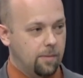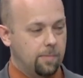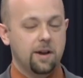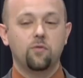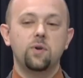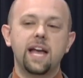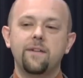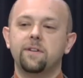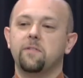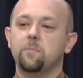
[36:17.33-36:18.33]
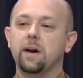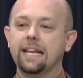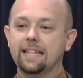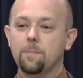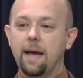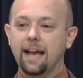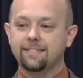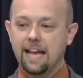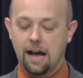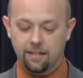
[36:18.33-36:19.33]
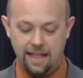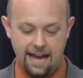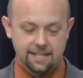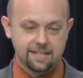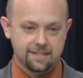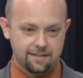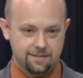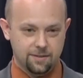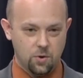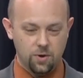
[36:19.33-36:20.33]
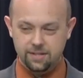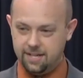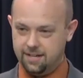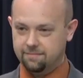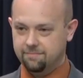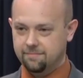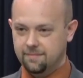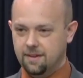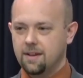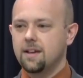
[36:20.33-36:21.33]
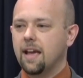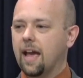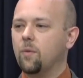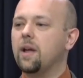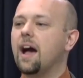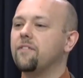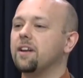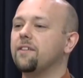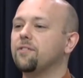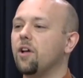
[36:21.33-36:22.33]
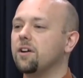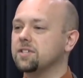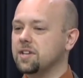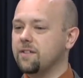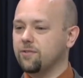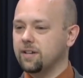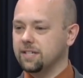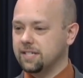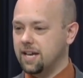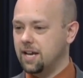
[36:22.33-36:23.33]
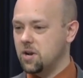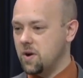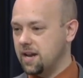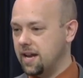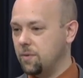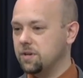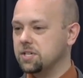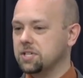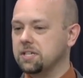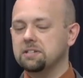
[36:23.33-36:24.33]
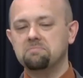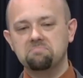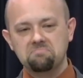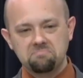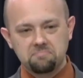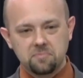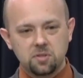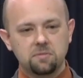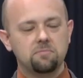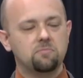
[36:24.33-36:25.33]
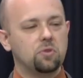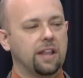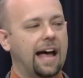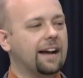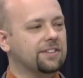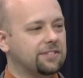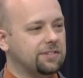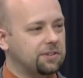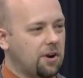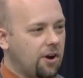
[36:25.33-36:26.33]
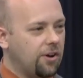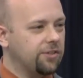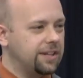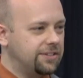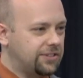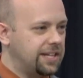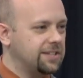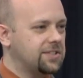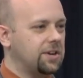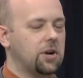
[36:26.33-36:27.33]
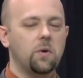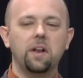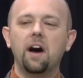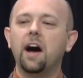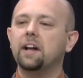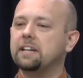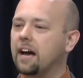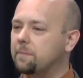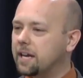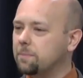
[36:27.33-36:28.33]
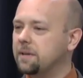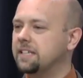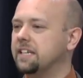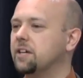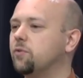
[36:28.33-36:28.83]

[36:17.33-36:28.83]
But if we have enough money in the bank to outlast the quarantine, and we have enough long suffering to say, you know what, hey, we're just going to relax under all these things that are going on, not make a big deal.